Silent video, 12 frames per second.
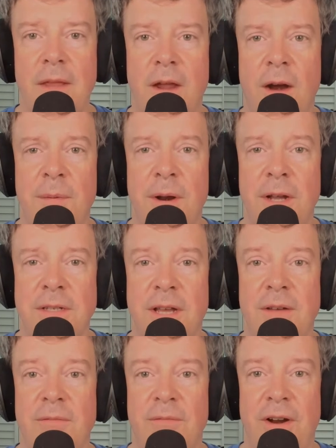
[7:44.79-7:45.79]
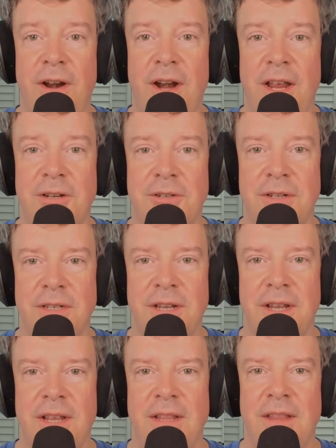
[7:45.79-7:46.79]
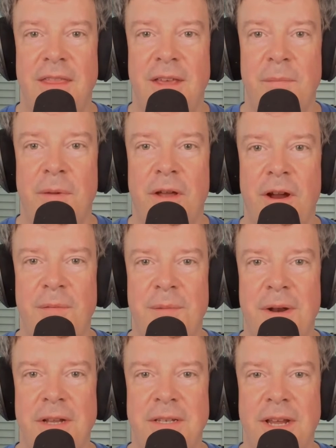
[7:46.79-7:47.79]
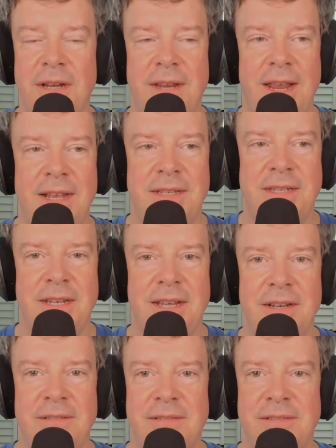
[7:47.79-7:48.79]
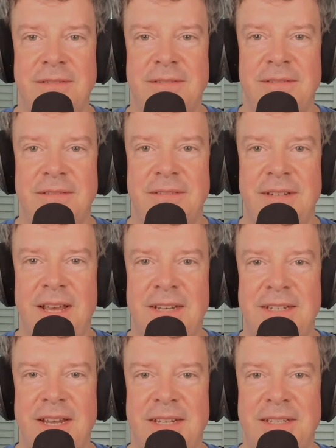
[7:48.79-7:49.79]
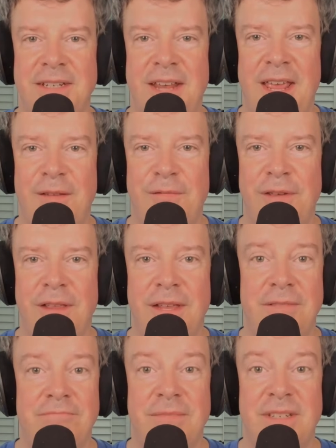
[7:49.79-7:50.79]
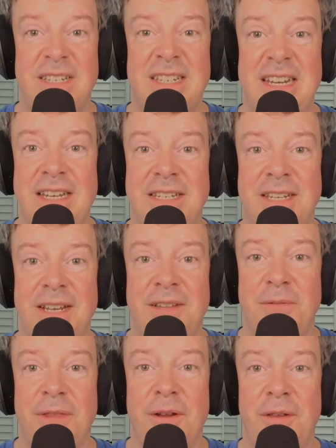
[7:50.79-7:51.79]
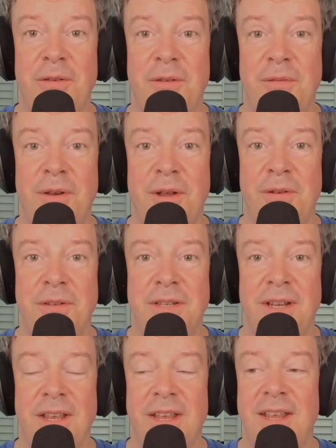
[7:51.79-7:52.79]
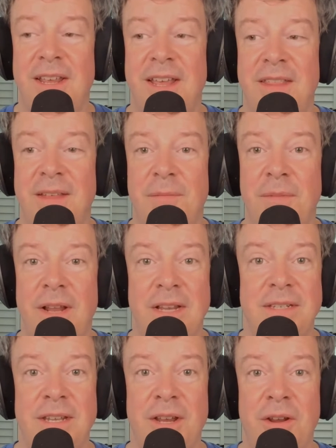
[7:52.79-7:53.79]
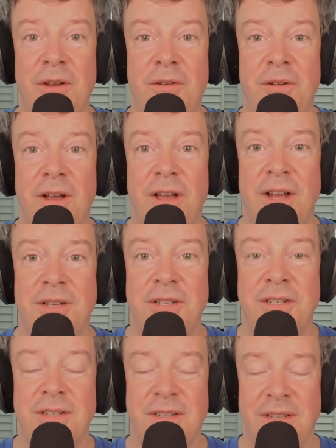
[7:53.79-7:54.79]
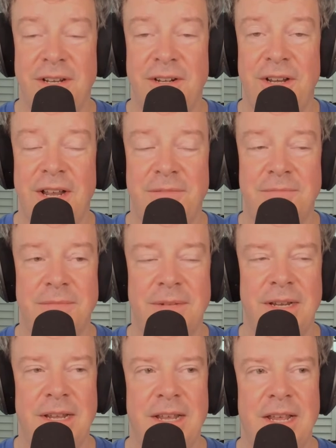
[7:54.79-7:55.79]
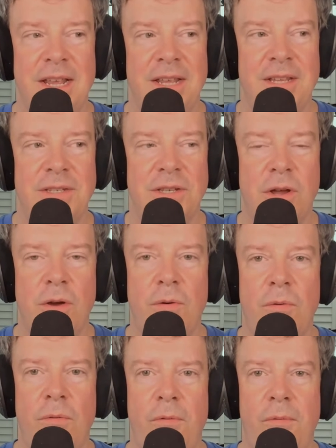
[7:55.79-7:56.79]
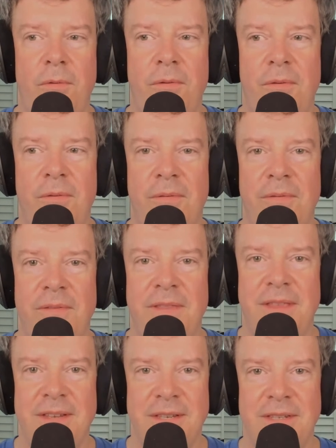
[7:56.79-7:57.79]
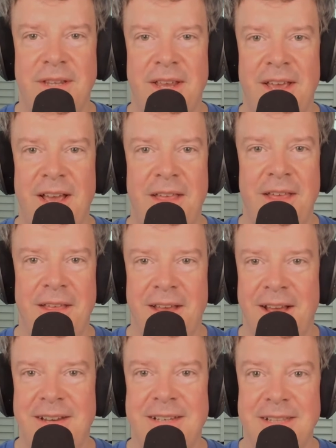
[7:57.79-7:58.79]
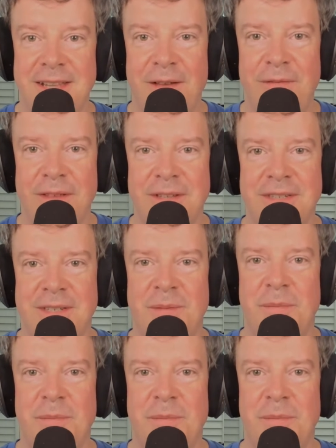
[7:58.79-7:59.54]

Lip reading: carbon monoxide, very dangerous. The thing about carbon monoxide, can't see it, can't taste it, can't feel it. Sneaks in without you even noticing. And then the next thing you know, you're unconscious and then you're dead. So this is like, I just love this as a